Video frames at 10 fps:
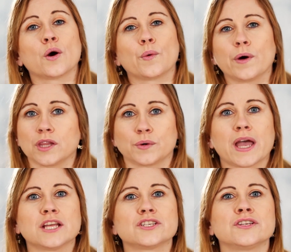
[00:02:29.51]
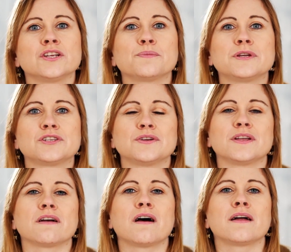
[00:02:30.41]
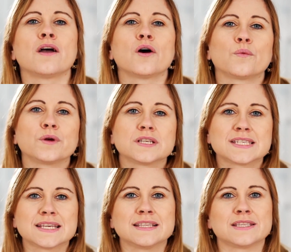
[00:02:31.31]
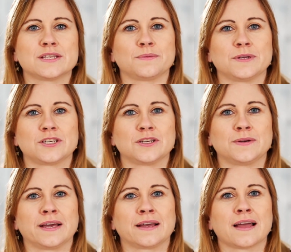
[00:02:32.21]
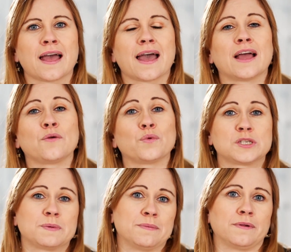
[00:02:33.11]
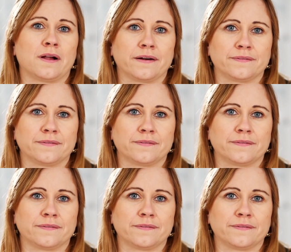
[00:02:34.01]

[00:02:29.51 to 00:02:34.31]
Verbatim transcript: what location you'll be shooting on, which scenes you'll be shooting, and which people are